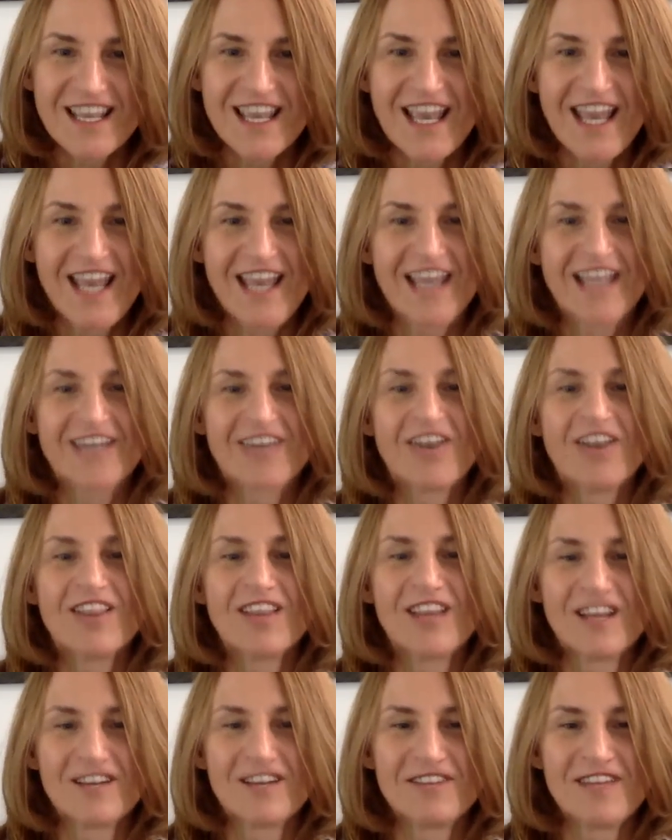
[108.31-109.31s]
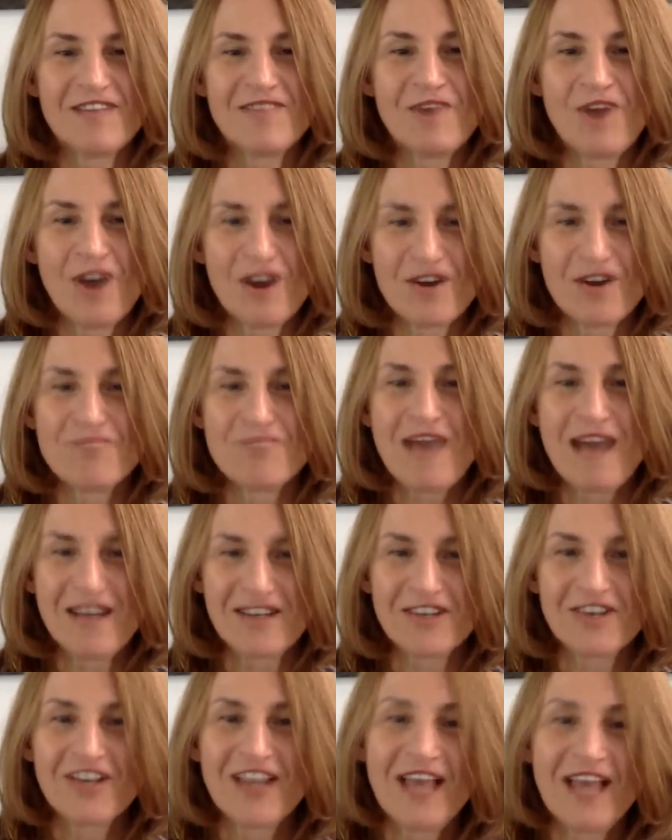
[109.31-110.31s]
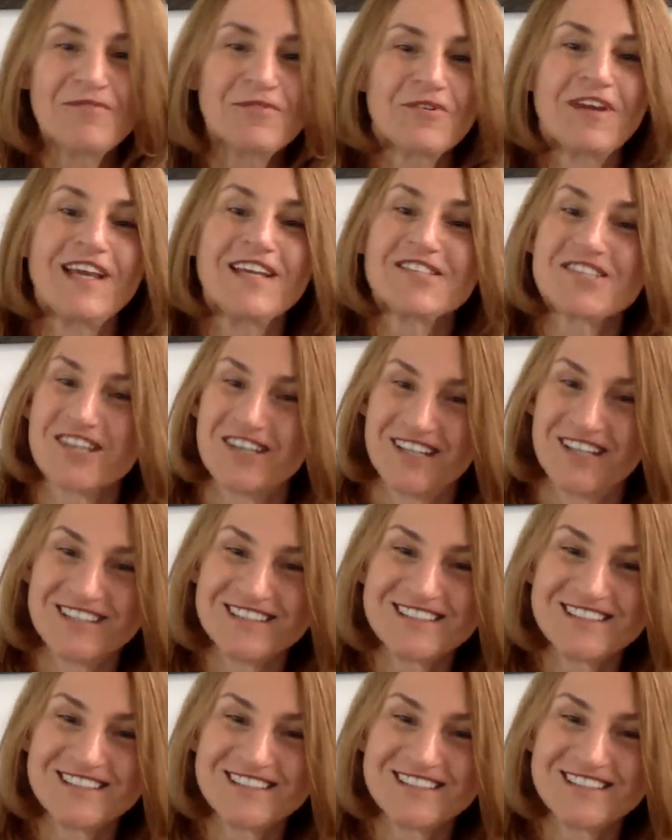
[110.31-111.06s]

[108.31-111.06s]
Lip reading: and a lot of them are about collaboration.